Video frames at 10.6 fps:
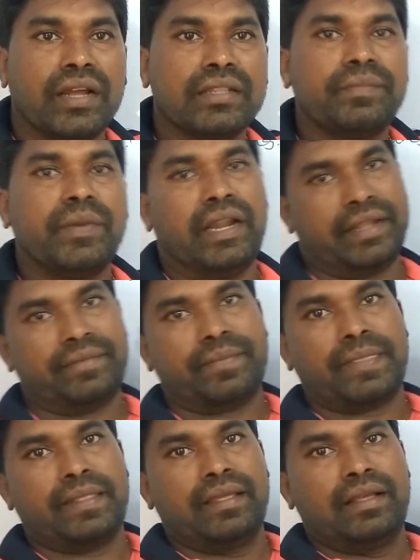on the building.
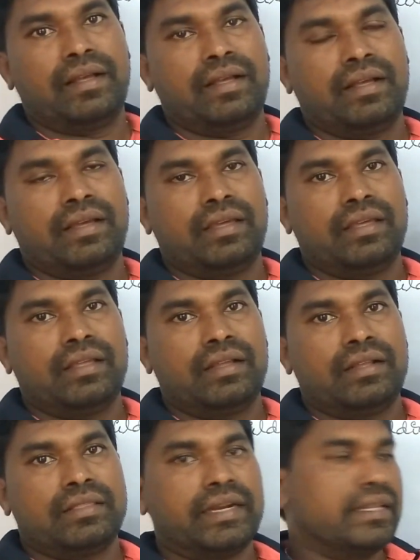
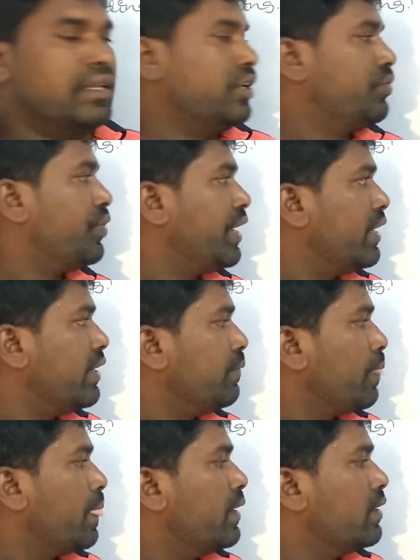That if he
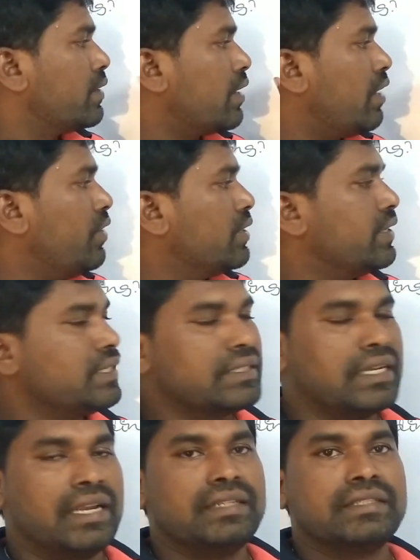travel the
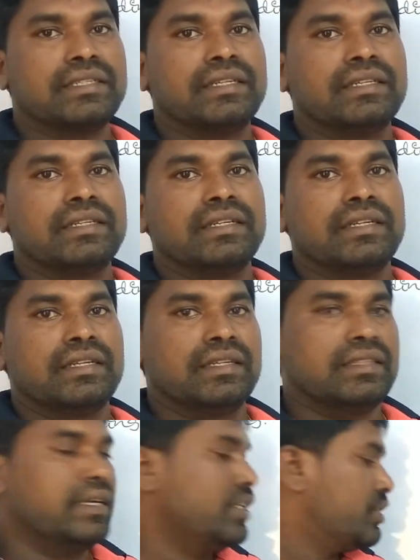distance
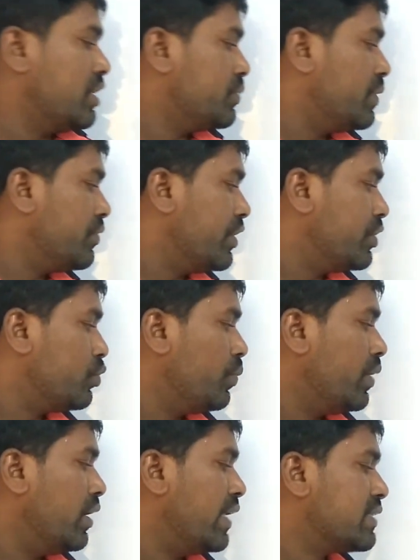between two
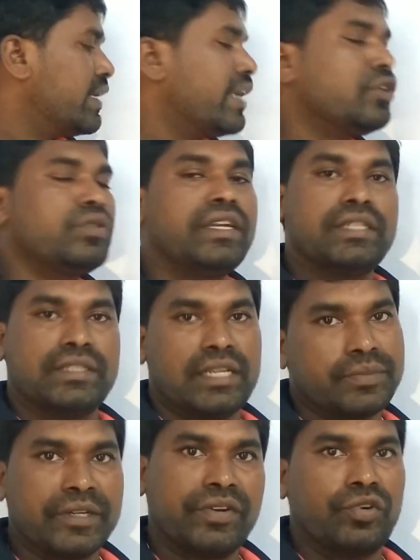buildings less than to the distance
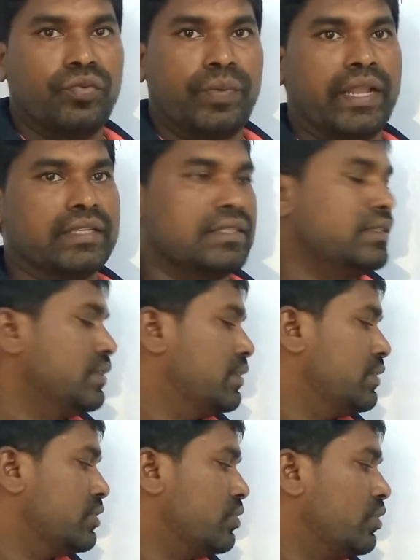between two buildings.
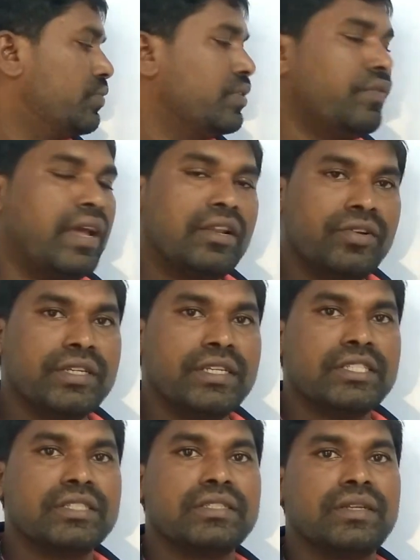So if the value it
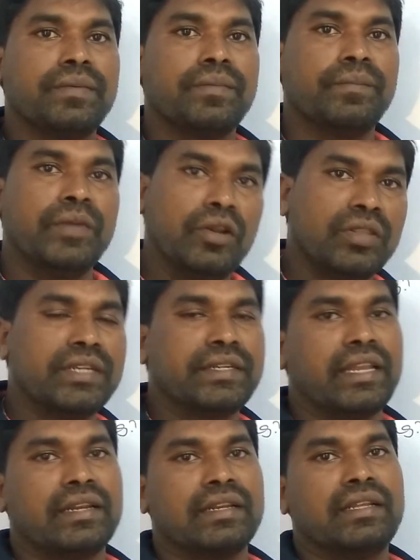is below the
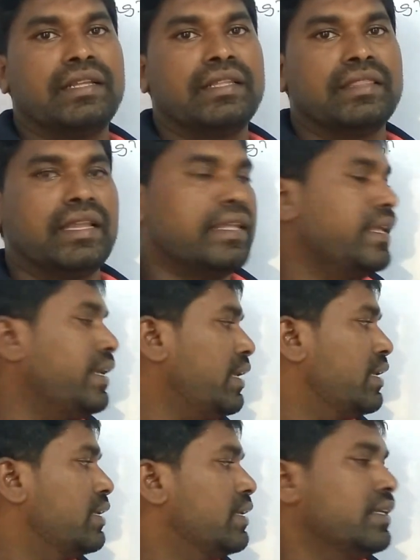10, then
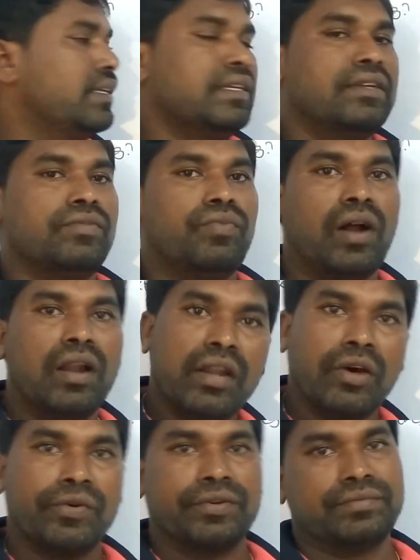he fall
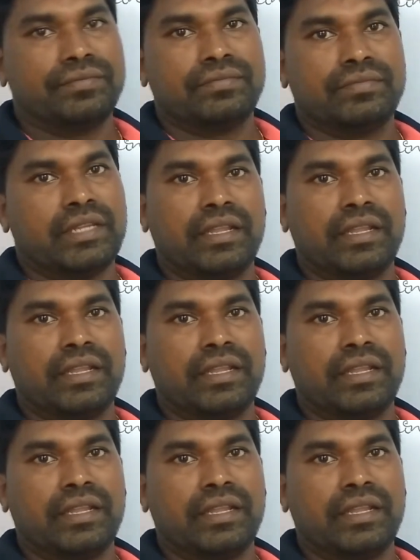down.